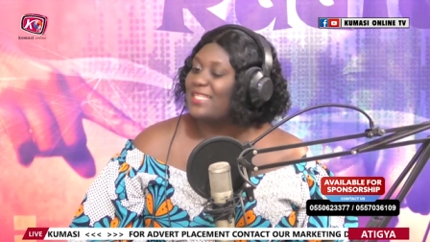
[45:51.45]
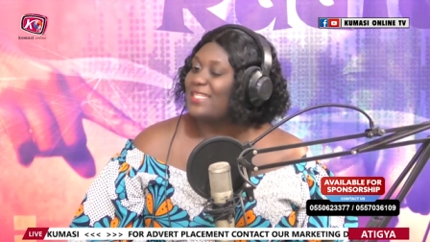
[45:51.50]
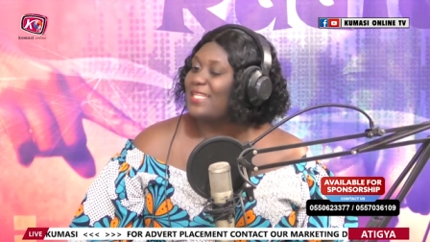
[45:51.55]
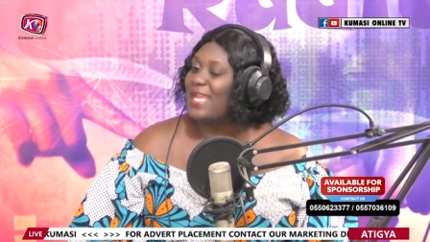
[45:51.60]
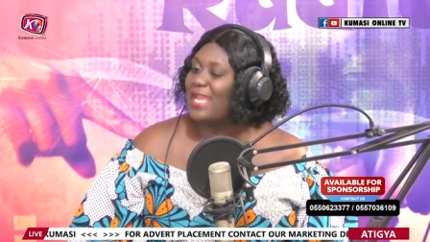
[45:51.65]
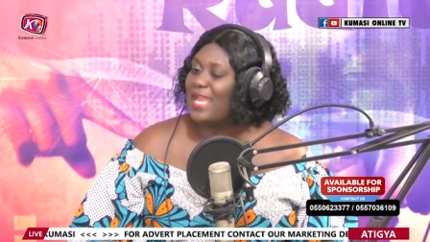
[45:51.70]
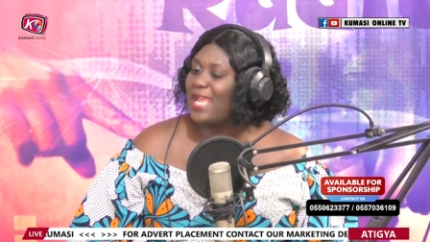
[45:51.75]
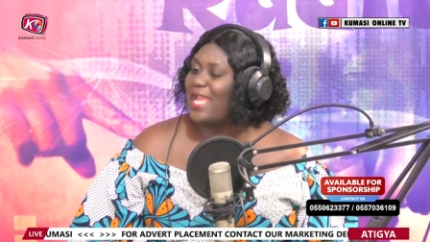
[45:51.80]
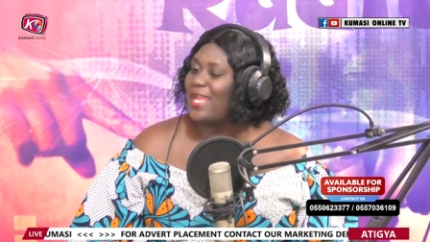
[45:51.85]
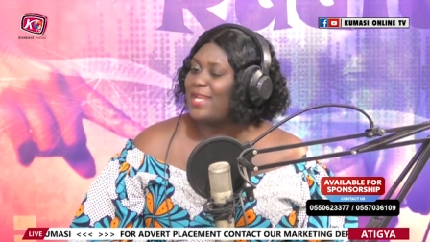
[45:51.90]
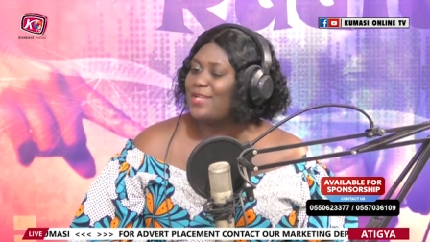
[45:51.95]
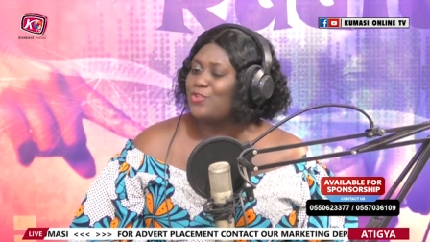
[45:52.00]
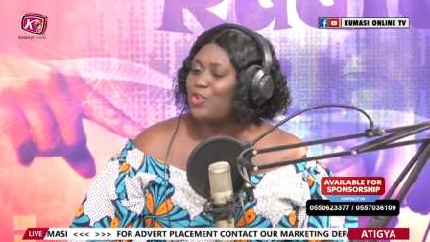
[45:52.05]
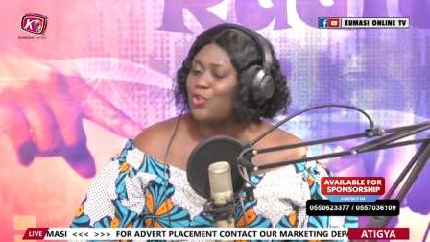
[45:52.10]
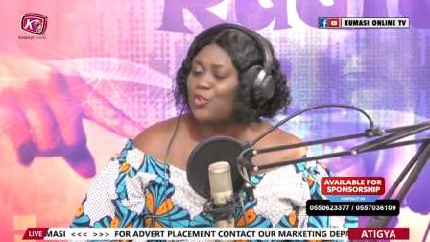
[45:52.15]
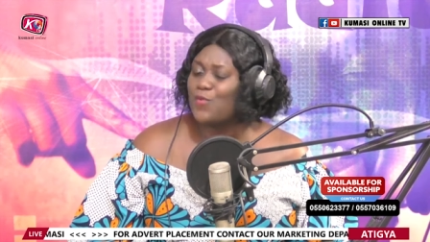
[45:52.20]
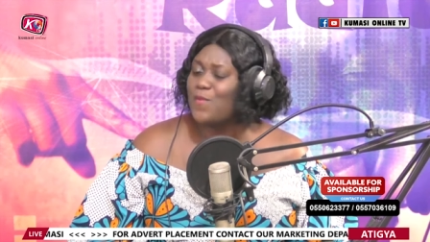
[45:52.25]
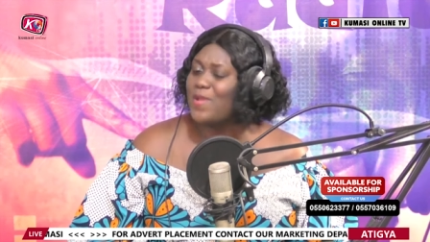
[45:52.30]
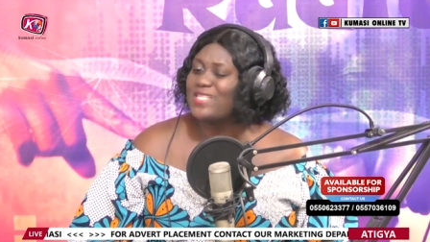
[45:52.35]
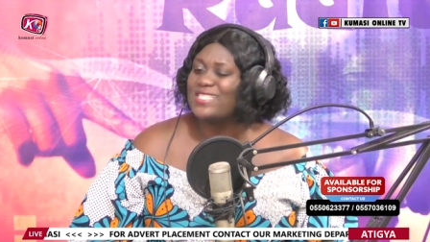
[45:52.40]
a
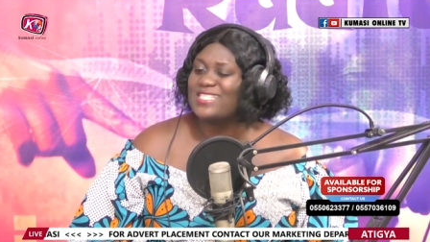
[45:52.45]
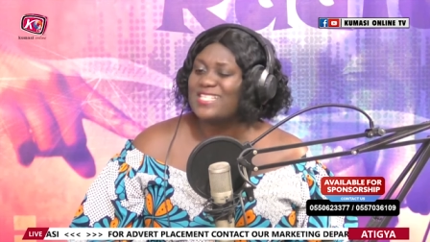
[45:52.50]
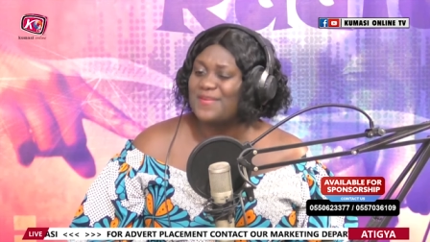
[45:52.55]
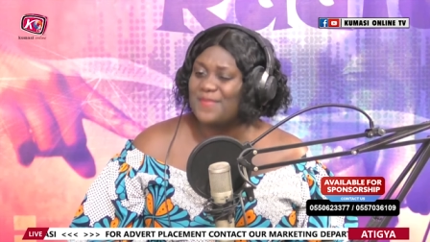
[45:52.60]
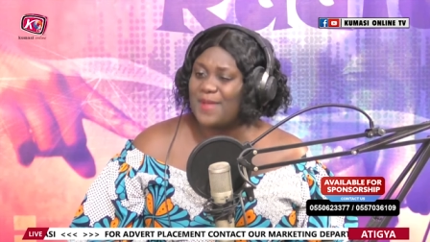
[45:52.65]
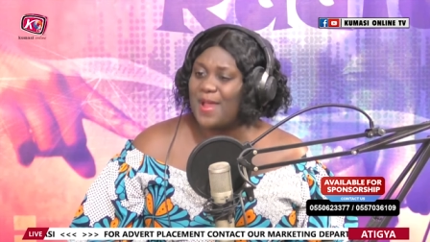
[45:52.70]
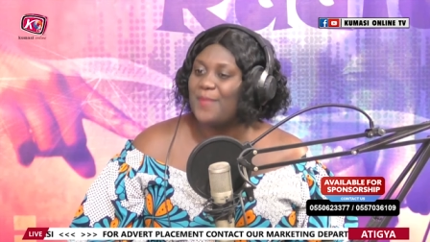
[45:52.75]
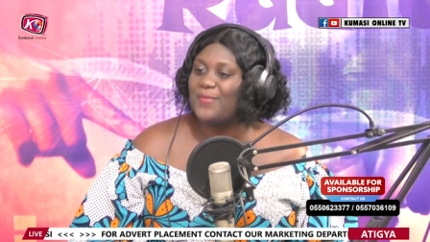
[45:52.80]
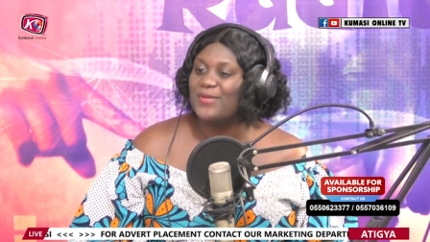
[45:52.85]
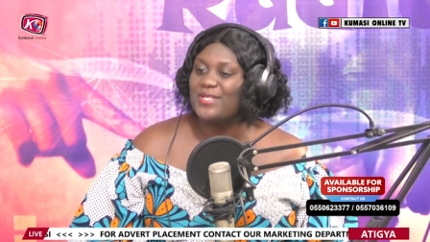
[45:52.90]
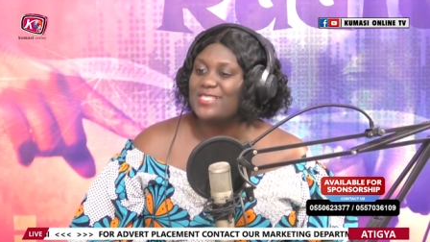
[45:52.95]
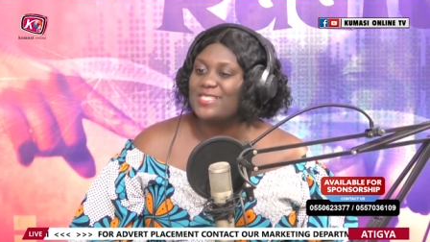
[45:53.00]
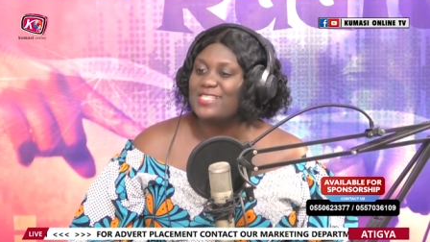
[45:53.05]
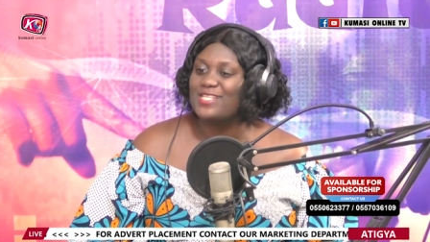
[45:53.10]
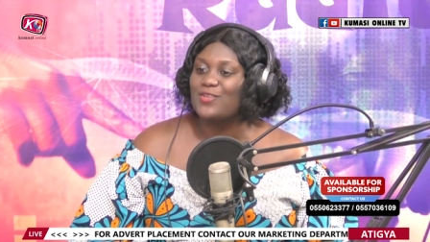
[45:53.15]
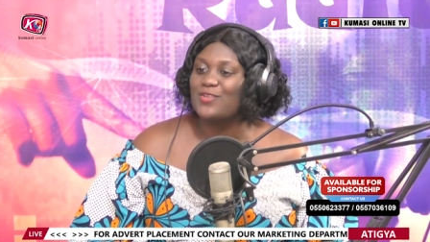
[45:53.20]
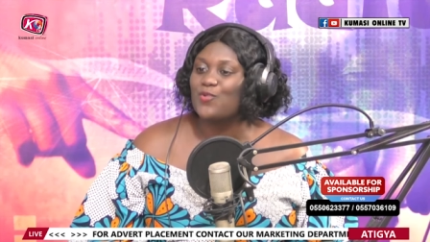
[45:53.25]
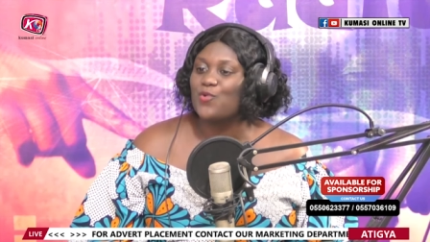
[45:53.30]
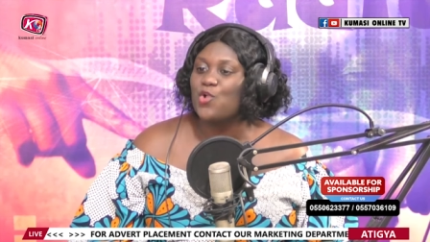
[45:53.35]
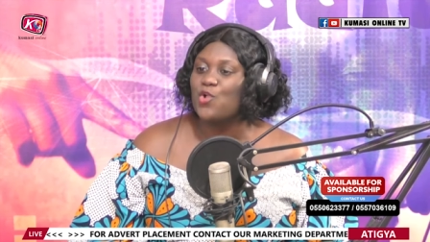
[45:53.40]
document in the
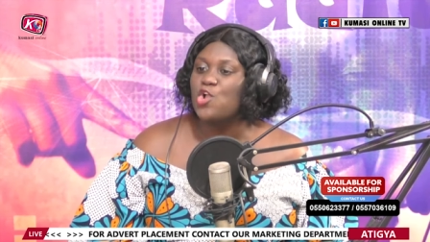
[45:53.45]
barbantino.